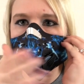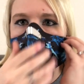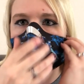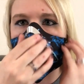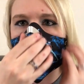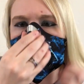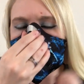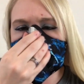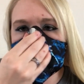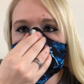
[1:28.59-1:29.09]
The
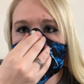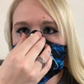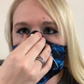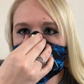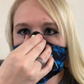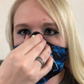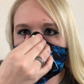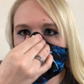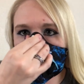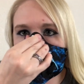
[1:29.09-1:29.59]
nose
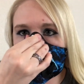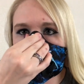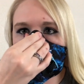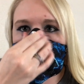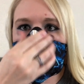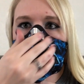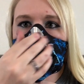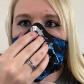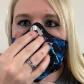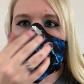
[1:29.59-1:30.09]
part kind of
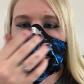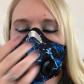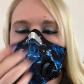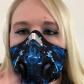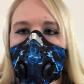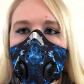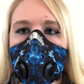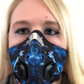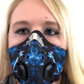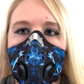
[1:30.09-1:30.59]
snaps on
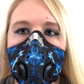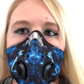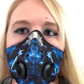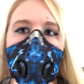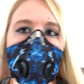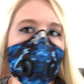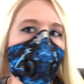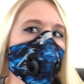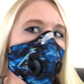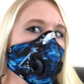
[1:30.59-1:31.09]
like that,
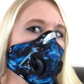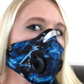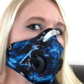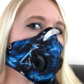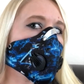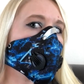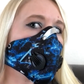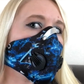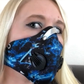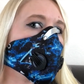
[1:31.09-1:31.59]

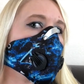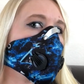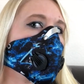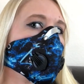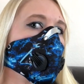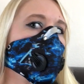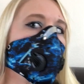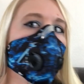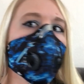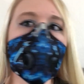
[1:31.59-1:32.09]

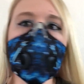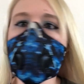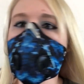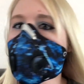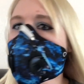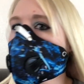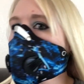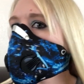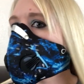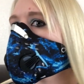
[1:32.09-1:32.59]
and there
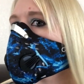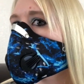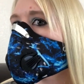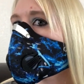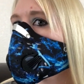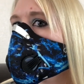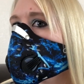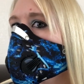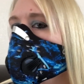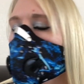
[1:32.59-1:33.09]
it is.
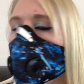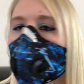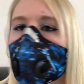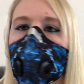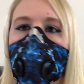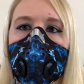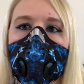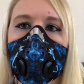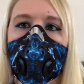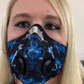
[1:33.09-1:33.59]

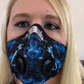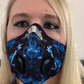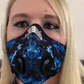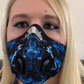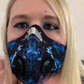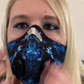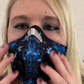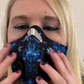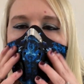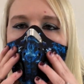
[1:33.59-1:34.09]
So I
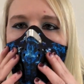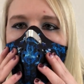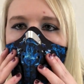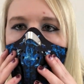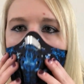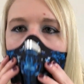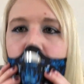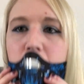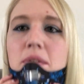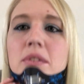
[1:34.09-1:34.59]
gotta be
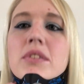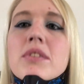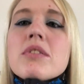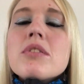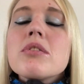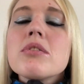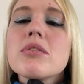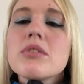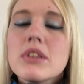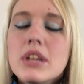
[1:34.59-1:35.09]
wearing
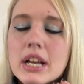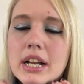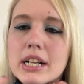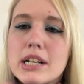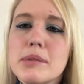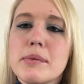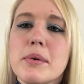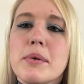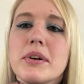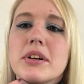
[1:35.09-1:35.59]

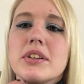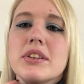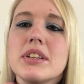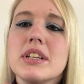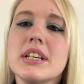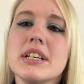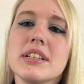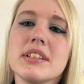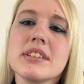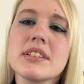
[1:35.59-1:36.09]

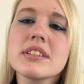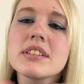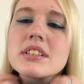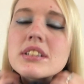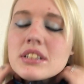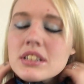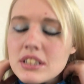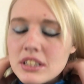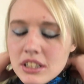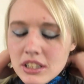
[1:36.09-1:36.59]

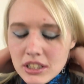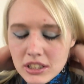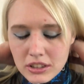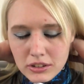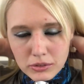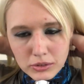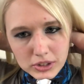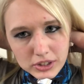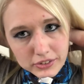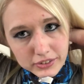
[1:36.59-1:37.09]
this
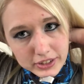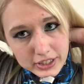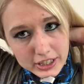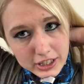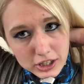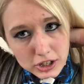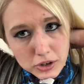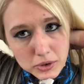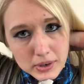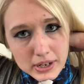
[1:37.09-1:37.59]
whenever I
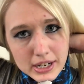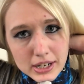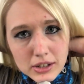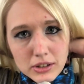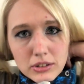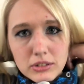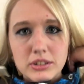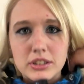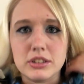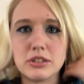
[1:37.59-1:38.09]
go
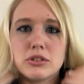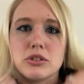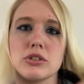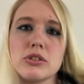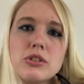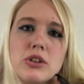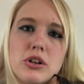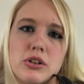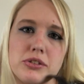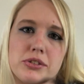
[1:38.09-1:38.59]
out,
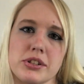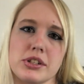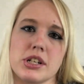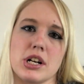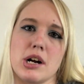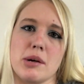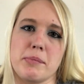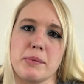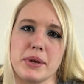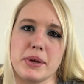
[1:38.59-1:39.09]
grocery
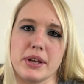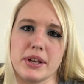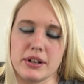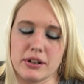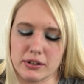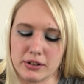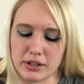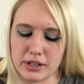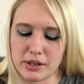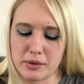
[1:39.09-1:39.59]
shopping
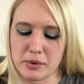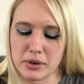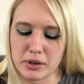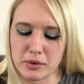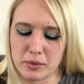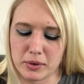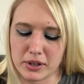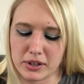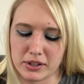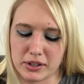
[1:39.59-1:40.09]
or anywhere
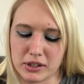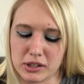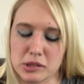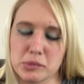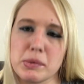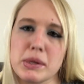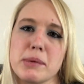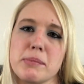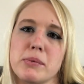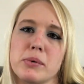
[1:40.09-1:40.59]
where there's
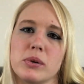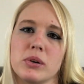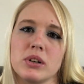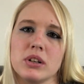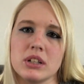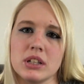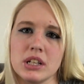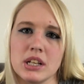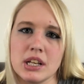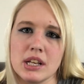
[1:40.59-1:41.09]
people,
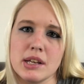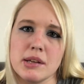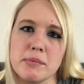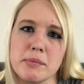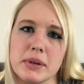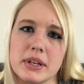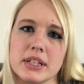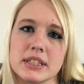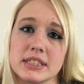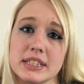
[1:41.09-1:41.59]

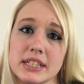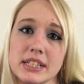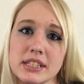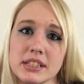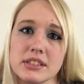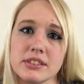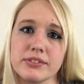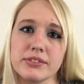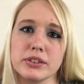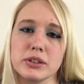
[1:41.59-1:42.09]
because it
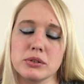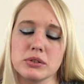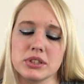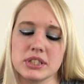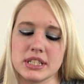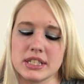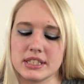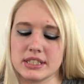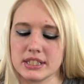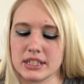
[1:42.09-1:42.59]
is flu
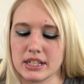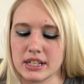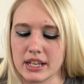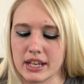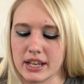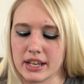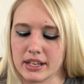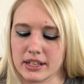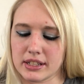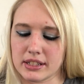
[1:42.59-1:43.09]
season
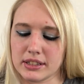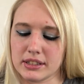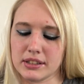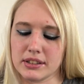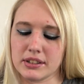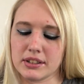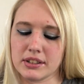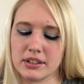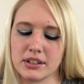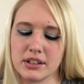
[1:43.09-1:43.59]

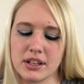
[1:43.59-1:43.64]
and